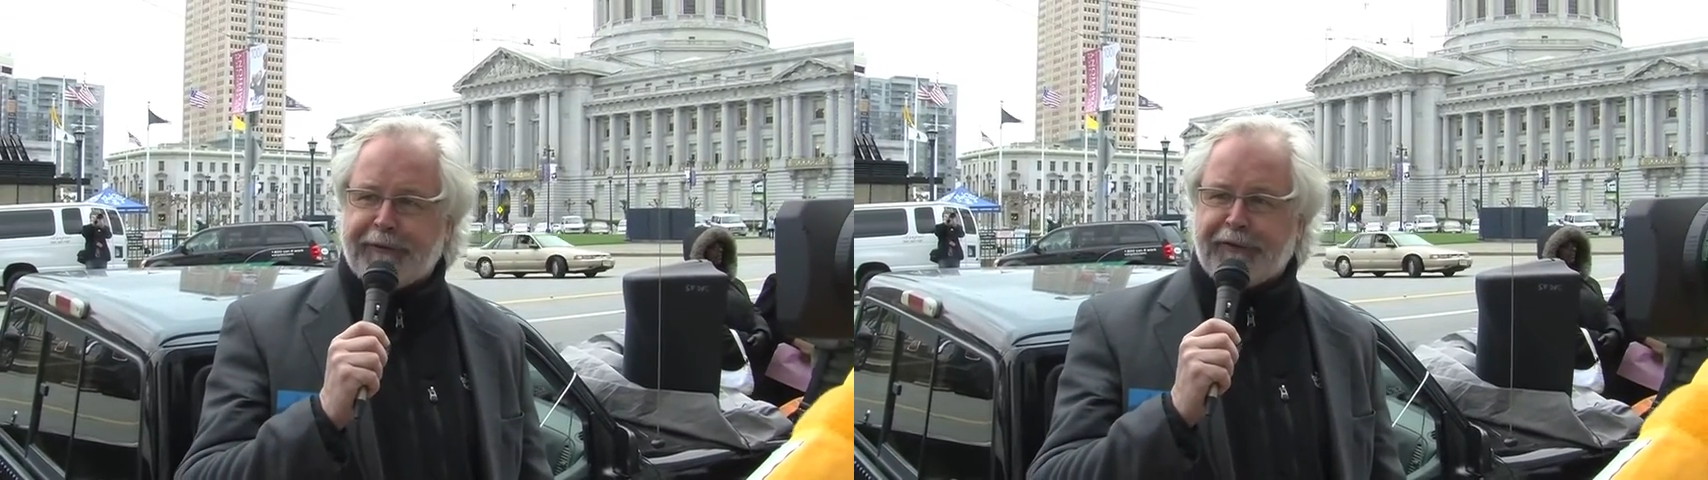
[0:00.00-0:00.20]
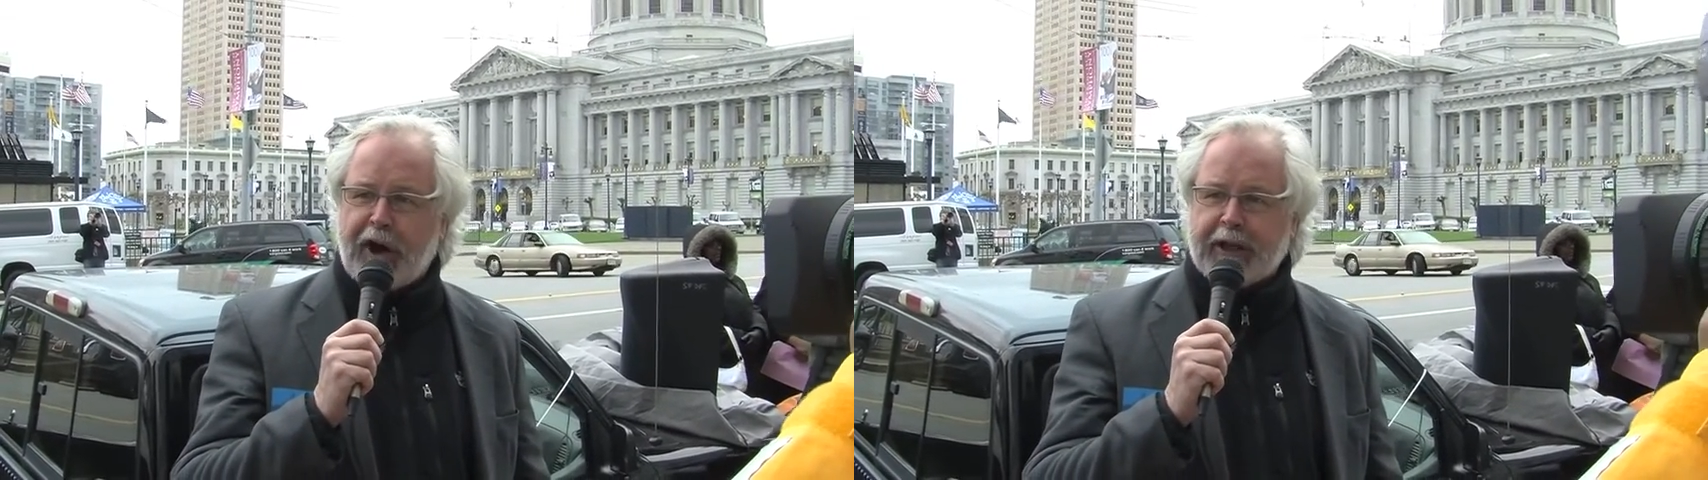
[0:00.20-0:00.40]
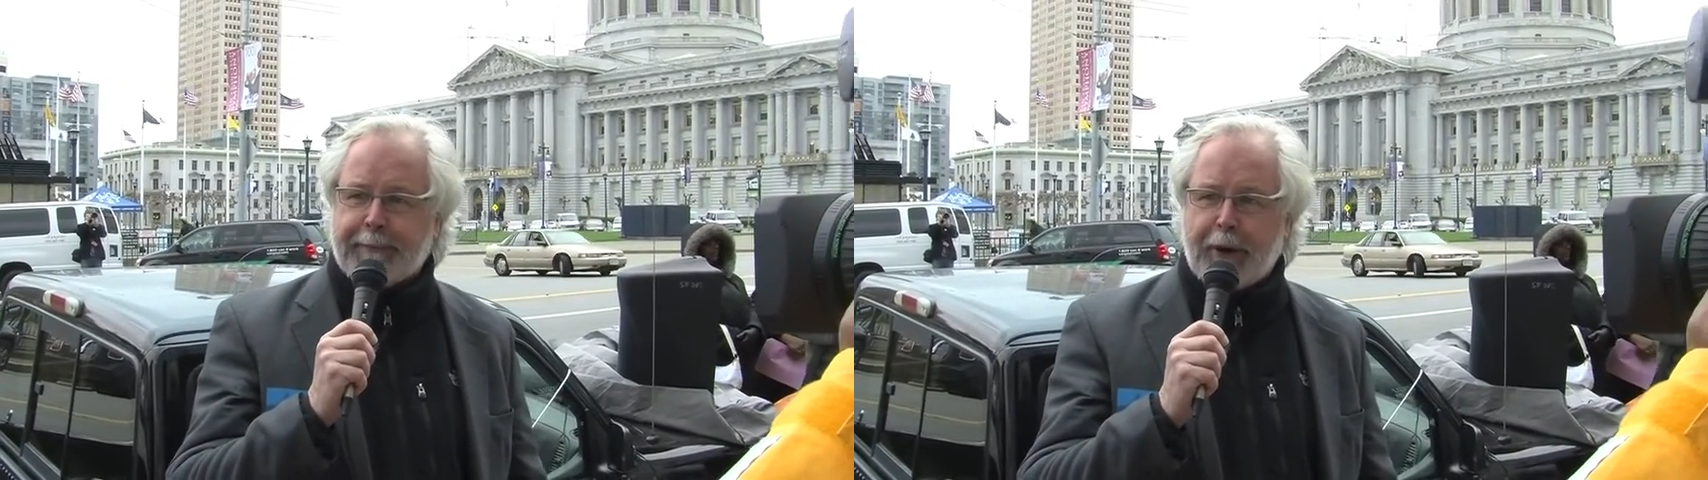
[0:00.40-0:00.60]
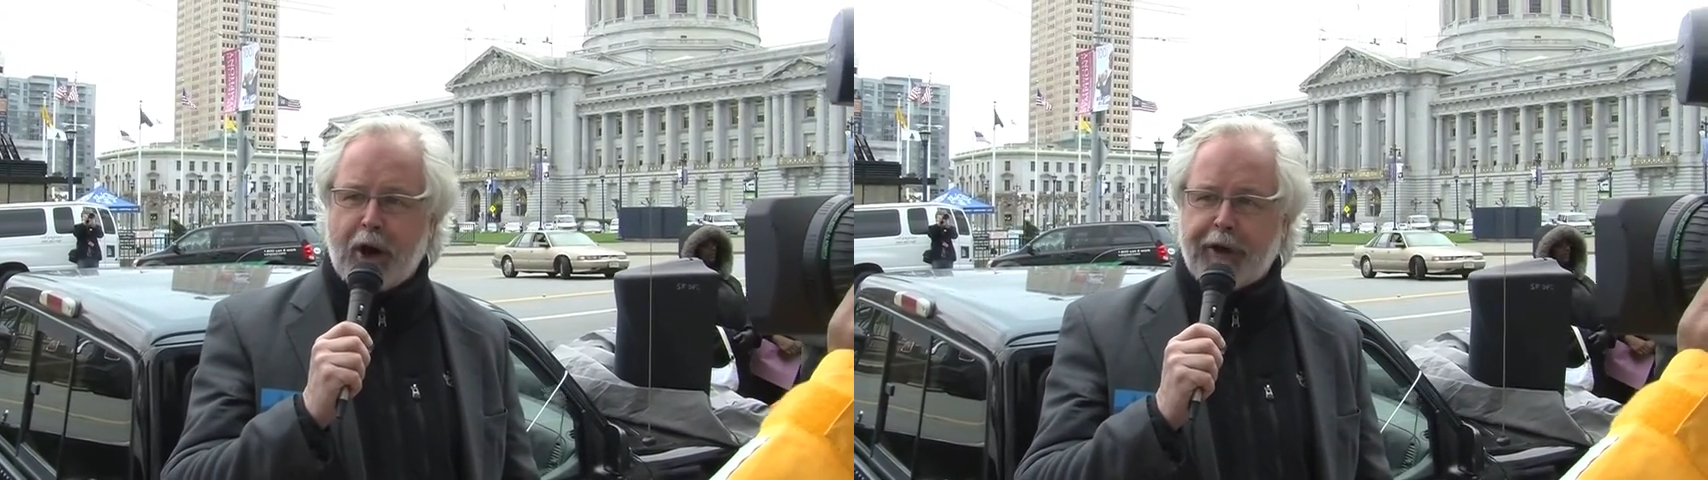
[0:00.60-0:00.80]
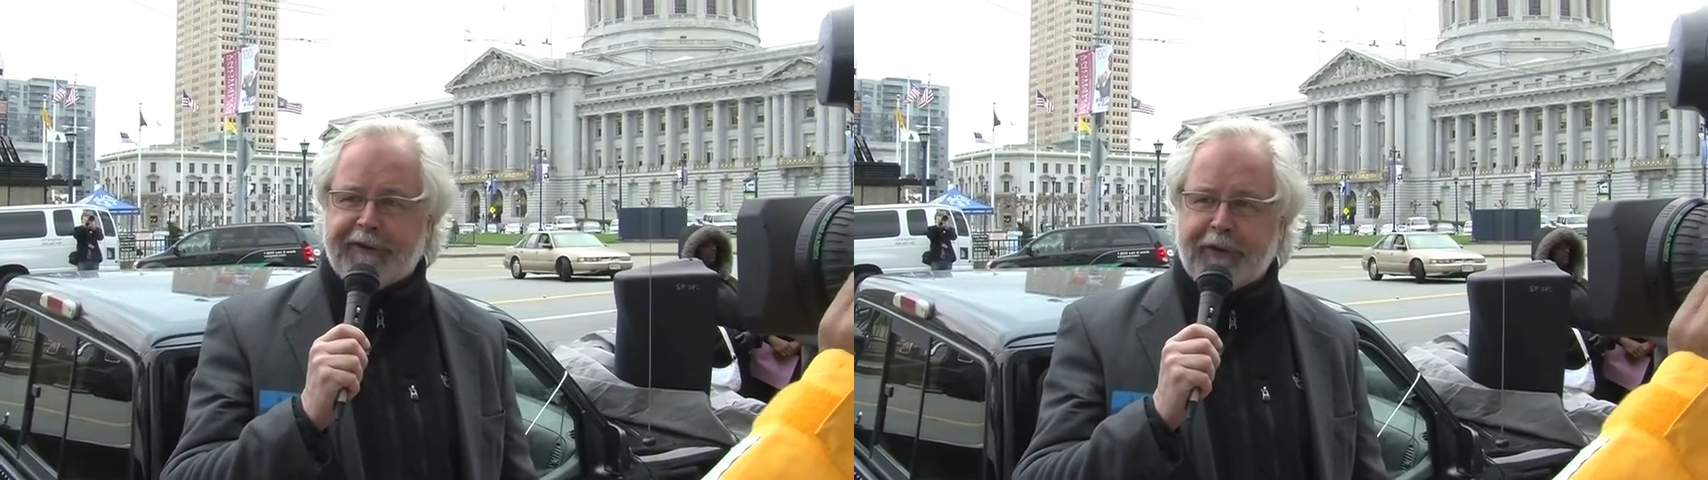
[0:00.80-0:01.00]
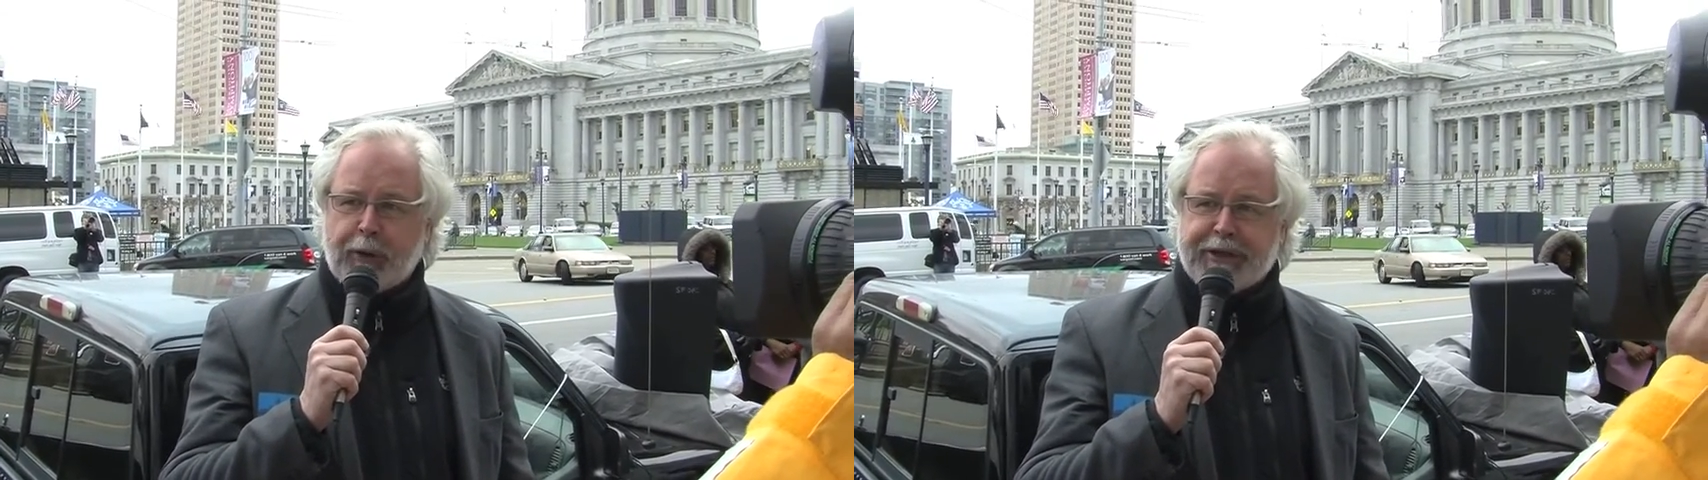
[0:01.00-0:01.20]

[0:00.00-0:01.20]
would fall apart if it